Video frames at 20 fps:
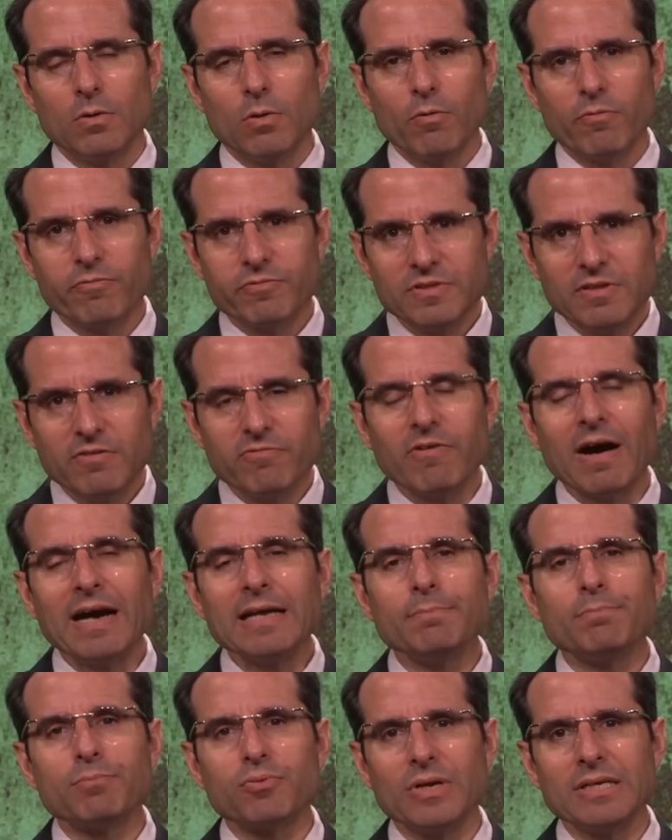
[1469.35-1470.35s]
of
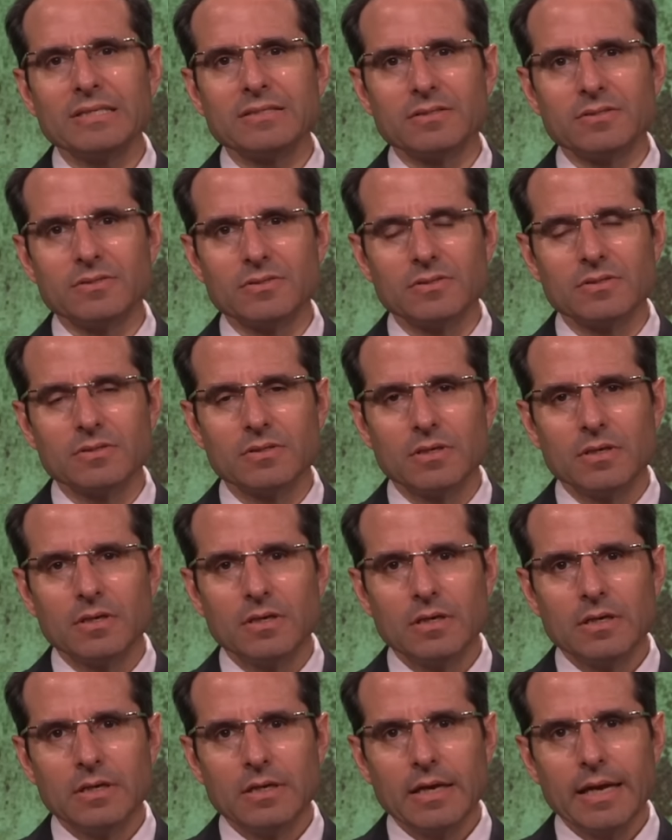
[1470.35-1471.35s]
divine presence
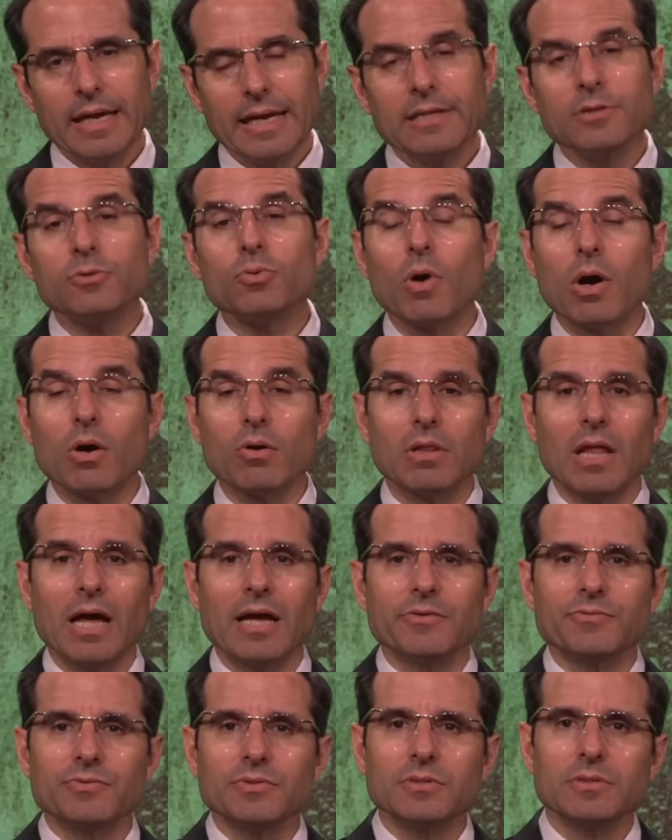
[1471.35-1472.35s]
into our
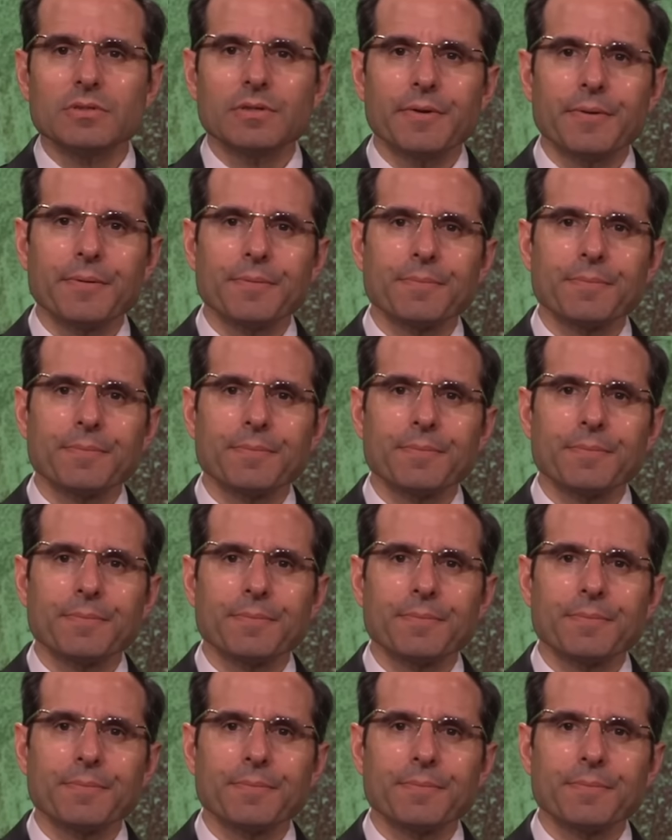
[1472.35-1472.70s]
lives.